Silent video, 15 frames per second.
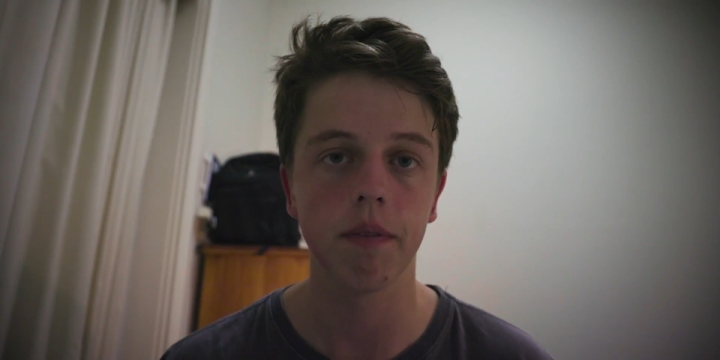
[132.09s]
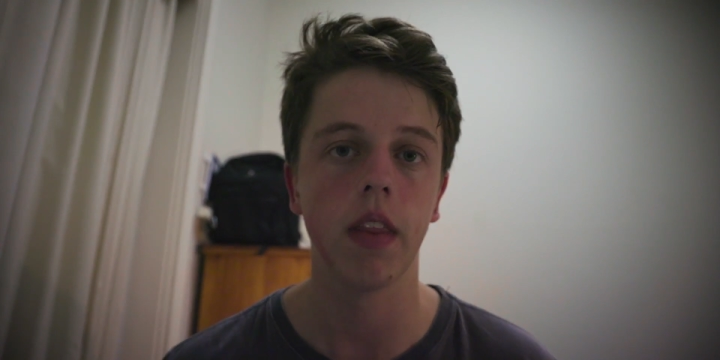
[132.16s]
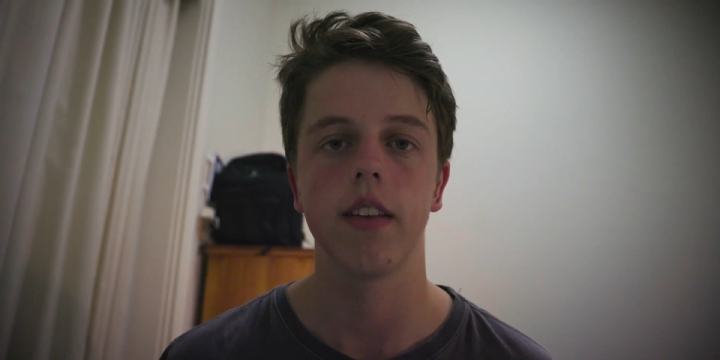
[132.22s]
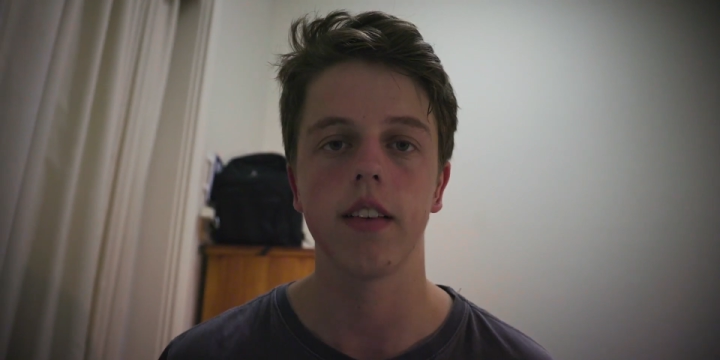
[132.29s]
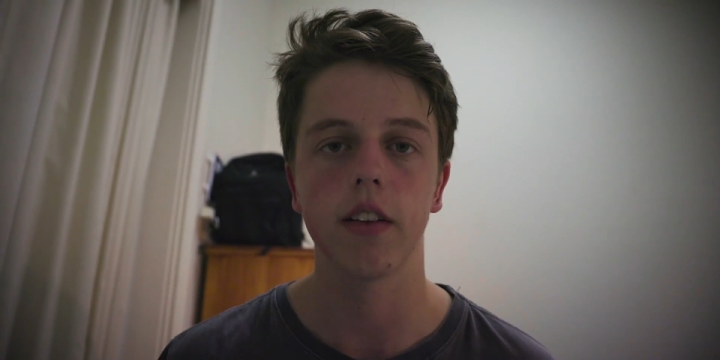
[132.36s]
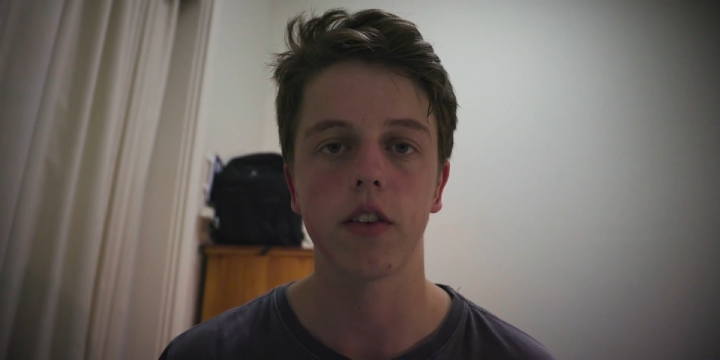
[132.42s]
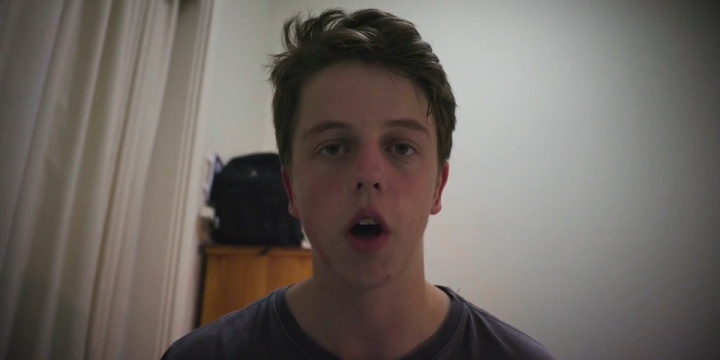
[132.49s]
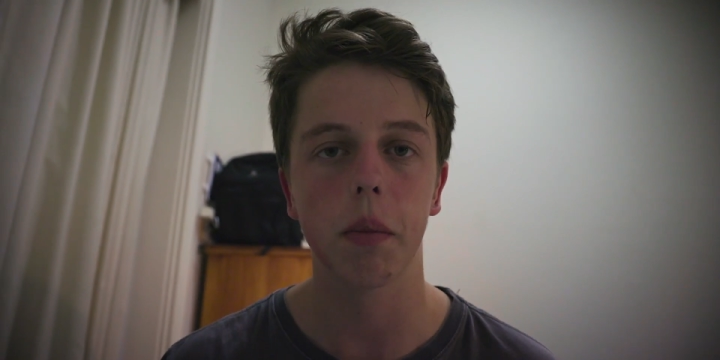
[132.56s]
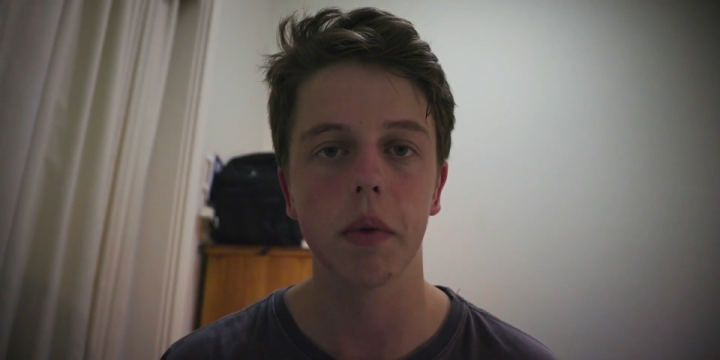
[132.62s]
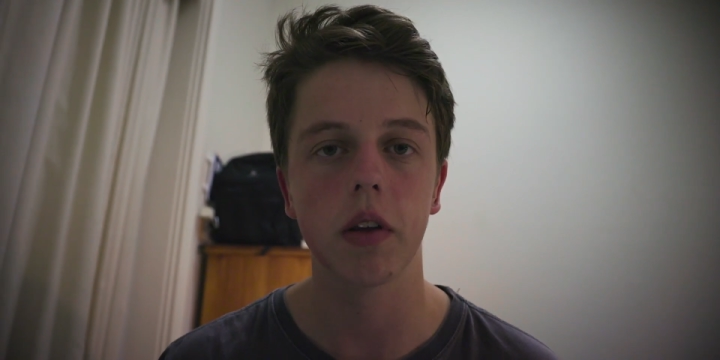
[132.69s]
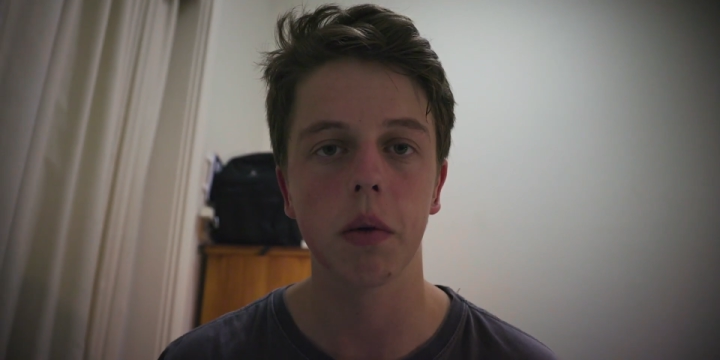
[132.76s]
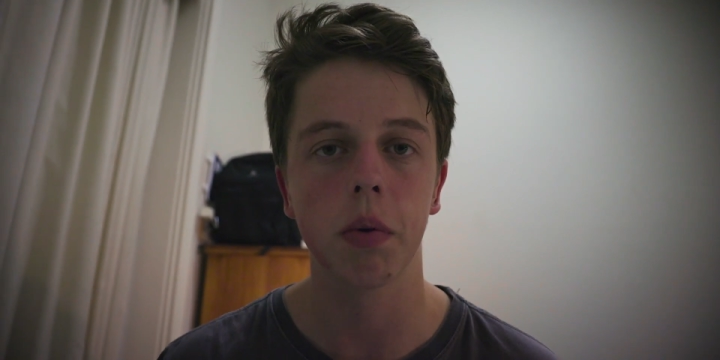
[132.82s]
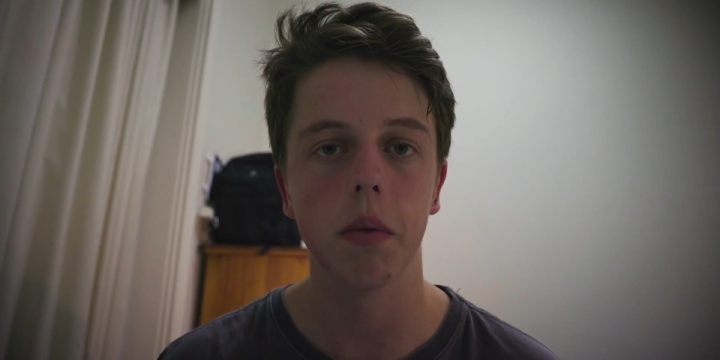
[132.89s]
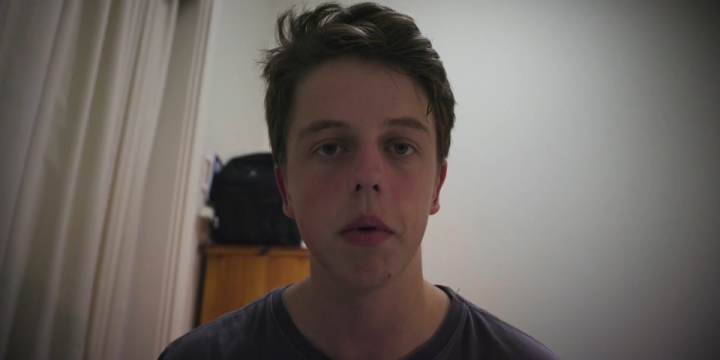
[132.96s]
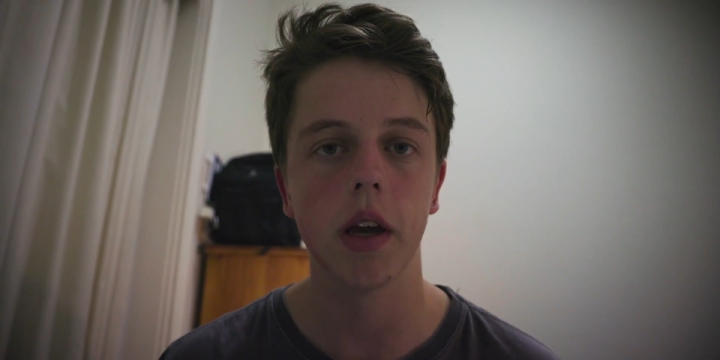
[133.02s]
So let's hop into
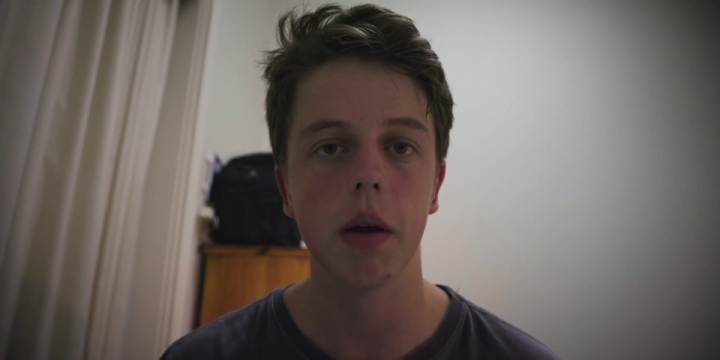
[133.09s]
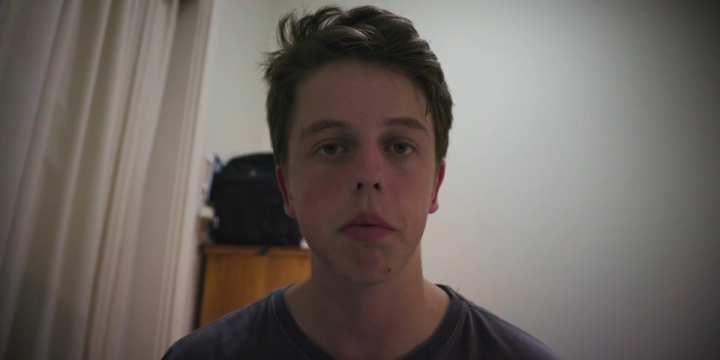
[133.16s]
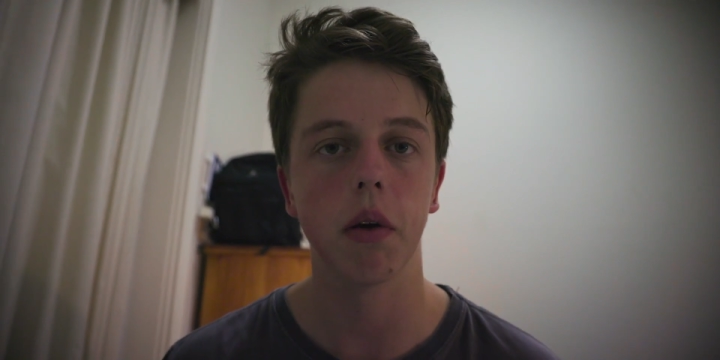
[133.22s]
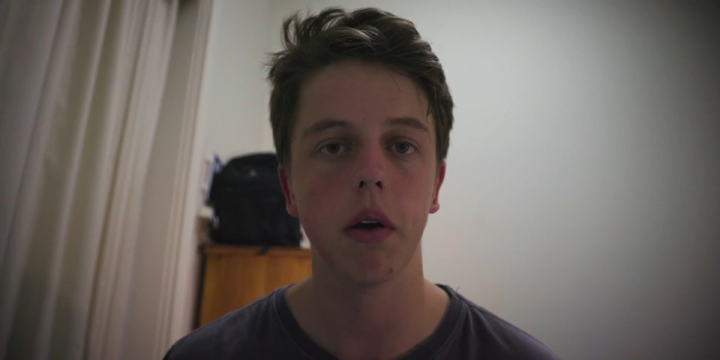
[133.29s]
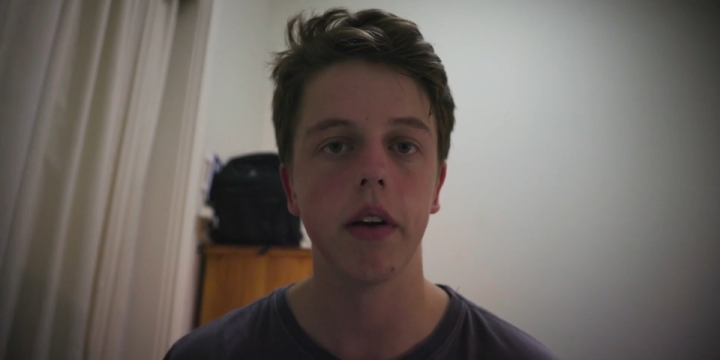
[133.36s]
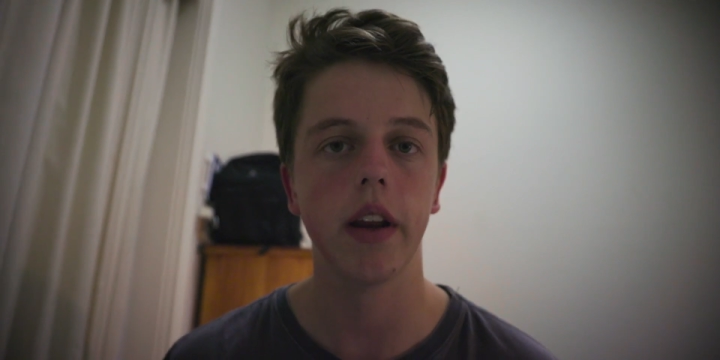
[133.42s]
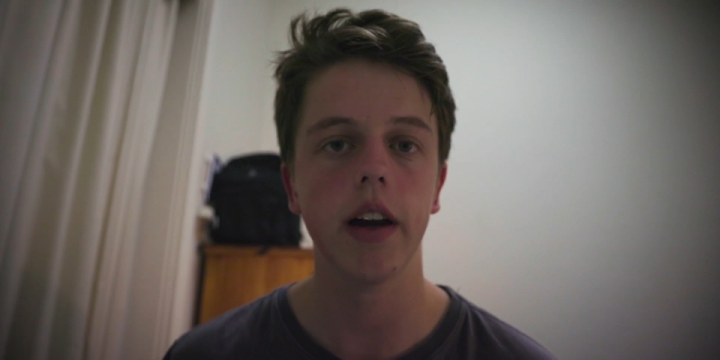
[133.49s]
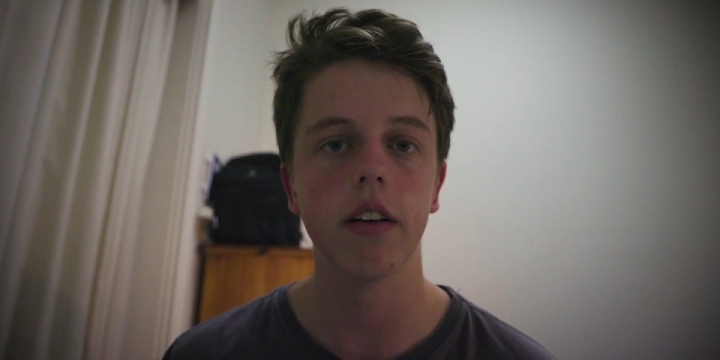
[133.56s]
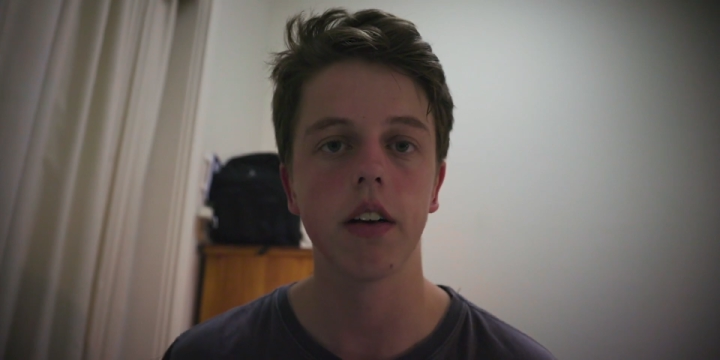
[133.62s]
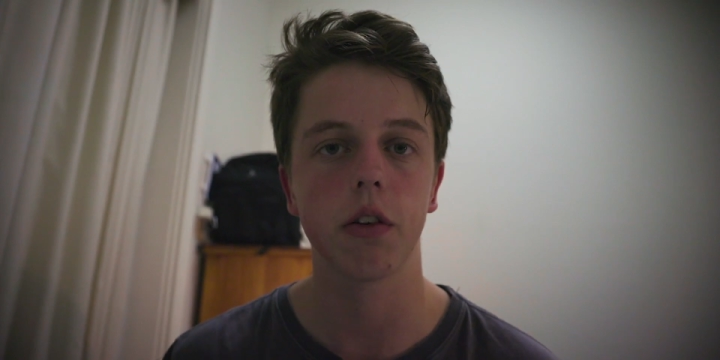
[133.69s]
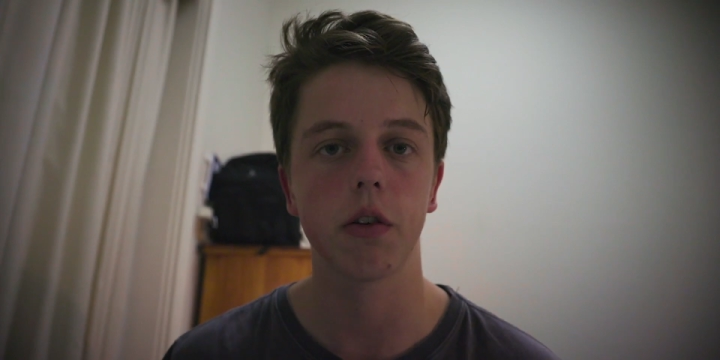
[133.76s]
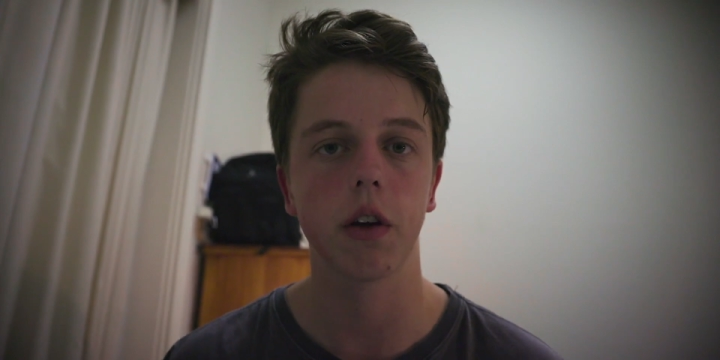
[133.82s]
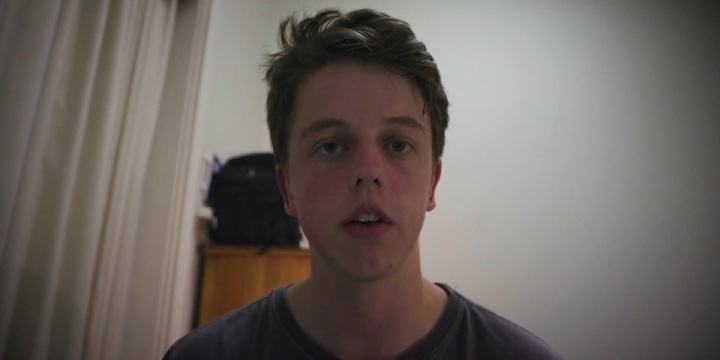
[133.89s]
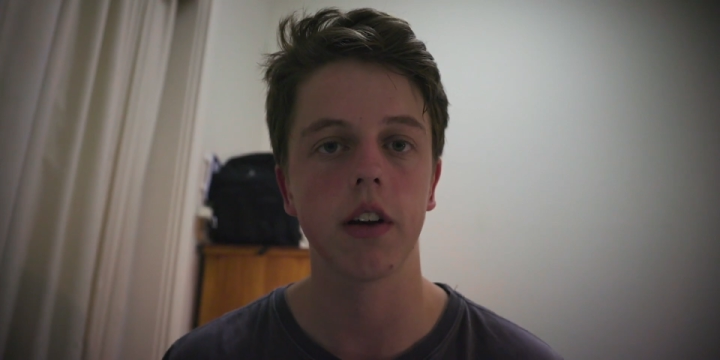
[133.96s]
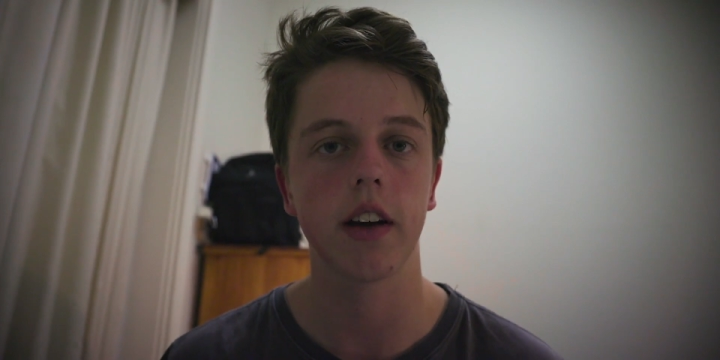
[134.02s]
Premiere Pro now and I'll
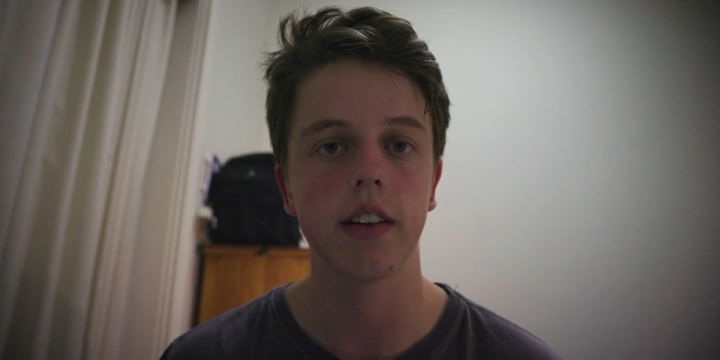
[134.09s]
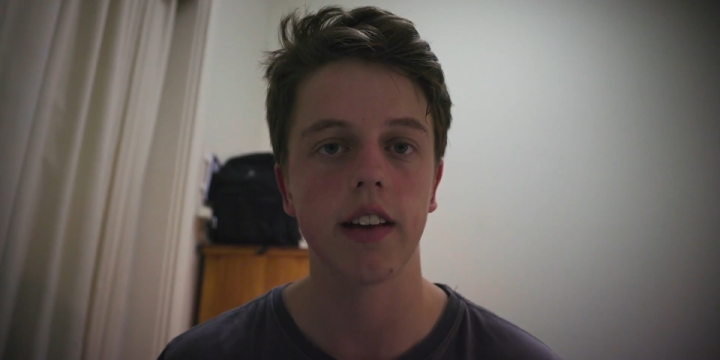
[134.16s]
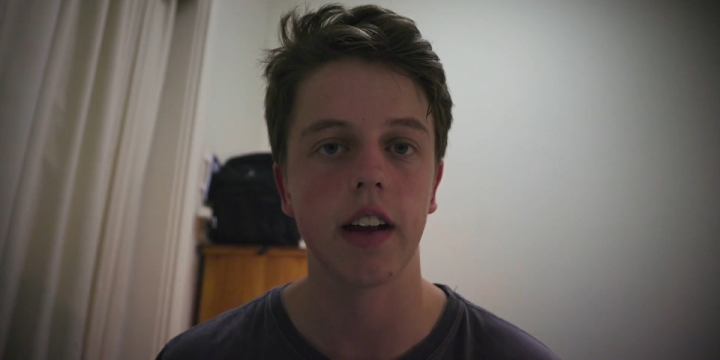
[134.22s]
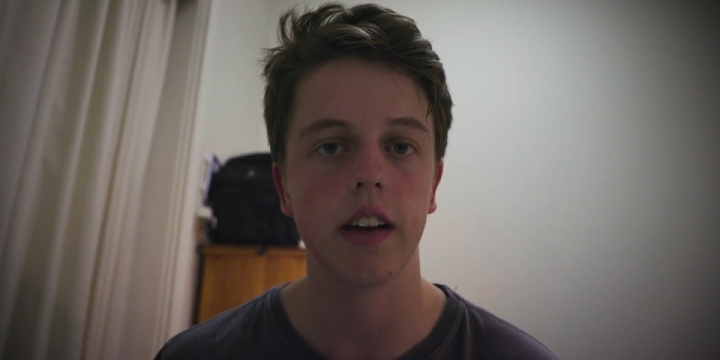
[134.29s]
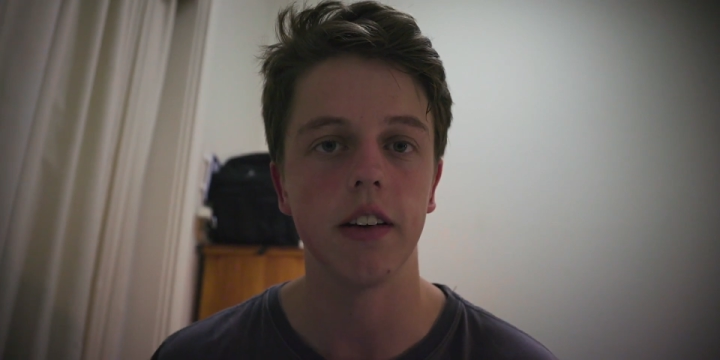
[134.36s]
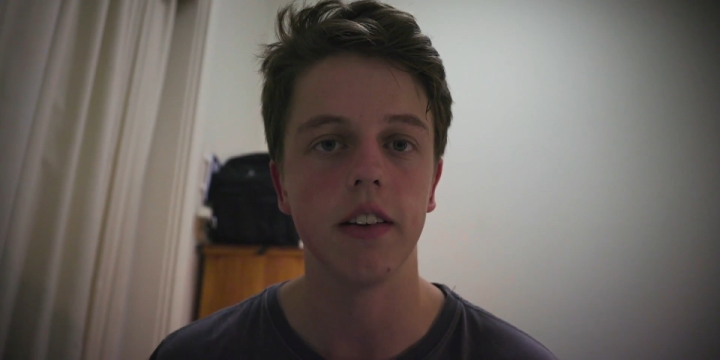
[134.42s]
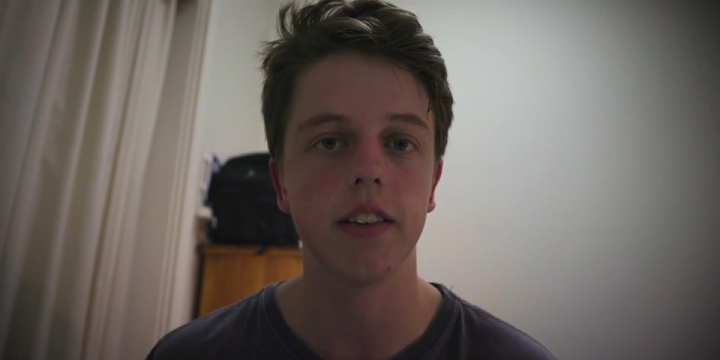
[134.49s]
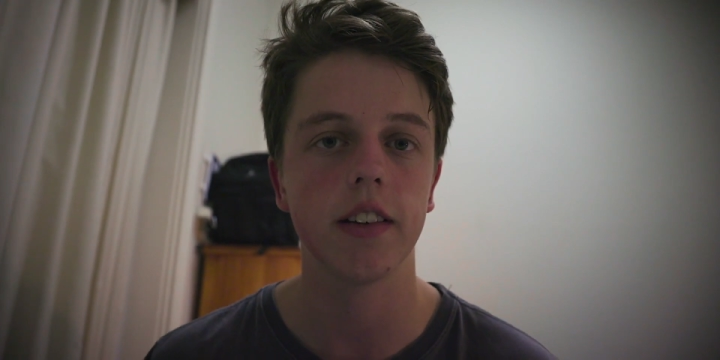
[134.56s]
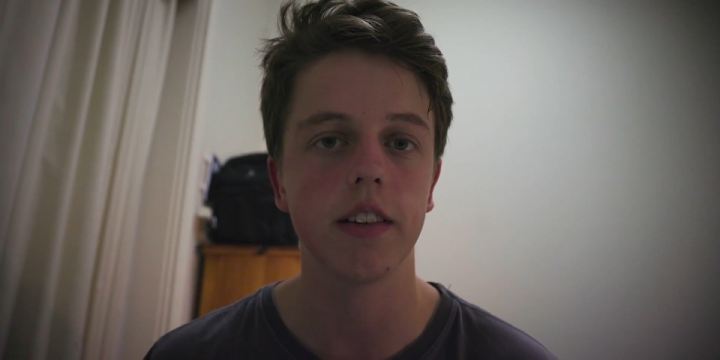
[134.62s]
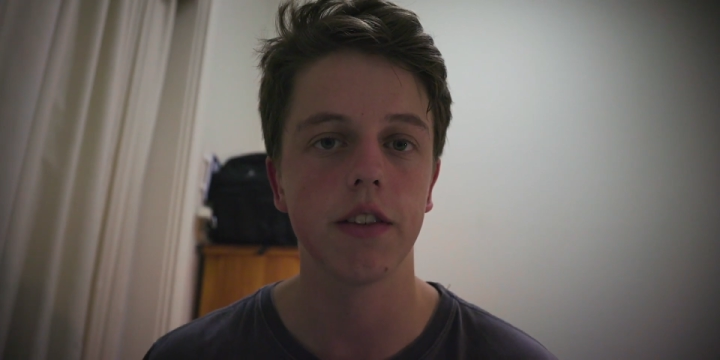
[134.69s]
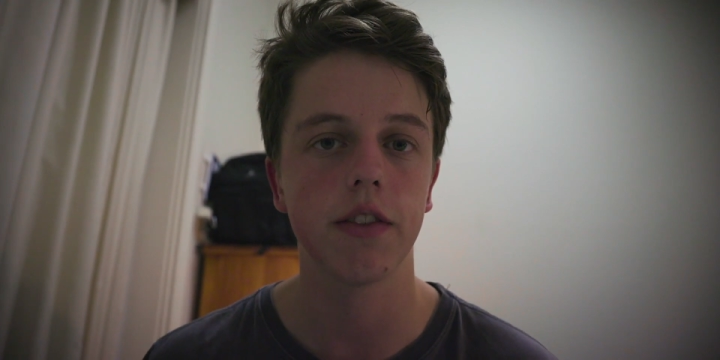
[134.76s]
show you guys how to use this